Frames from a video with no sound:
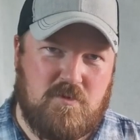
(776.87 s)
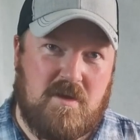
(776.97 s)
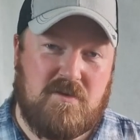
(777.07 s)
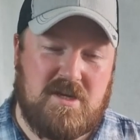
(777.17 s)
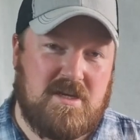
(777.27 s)

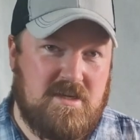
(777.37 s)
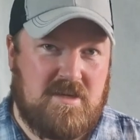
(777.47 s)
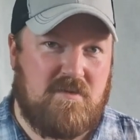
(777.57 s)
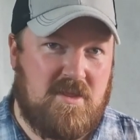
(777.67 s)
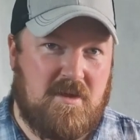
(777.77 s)
If you did,
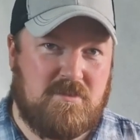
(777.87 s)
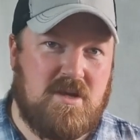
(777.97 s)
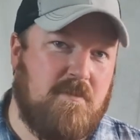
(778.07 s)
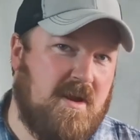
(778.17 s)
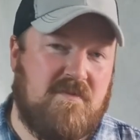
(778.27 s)
give it a thumbs
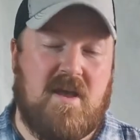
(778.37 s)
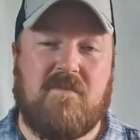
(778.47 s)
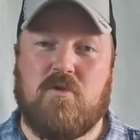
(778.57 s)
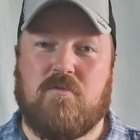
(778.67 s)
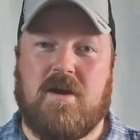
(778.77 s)
up, and if you
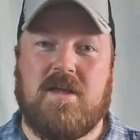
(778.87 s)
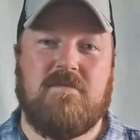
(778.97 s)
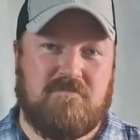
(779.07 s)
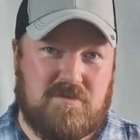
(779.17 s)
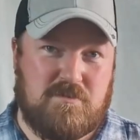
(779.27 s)
haven't already,
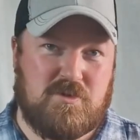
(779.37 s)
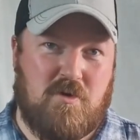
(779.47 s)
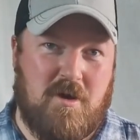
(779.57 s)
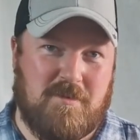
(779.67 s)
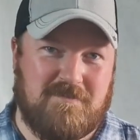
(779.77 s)

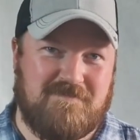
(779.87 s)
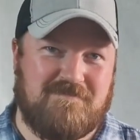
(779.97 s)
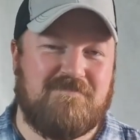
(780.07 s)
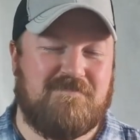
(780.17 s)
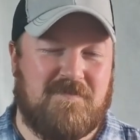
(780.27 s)
subscribe.
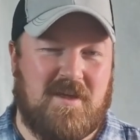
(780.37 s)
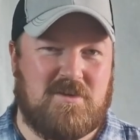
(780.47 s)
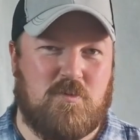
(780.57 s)
Thanks for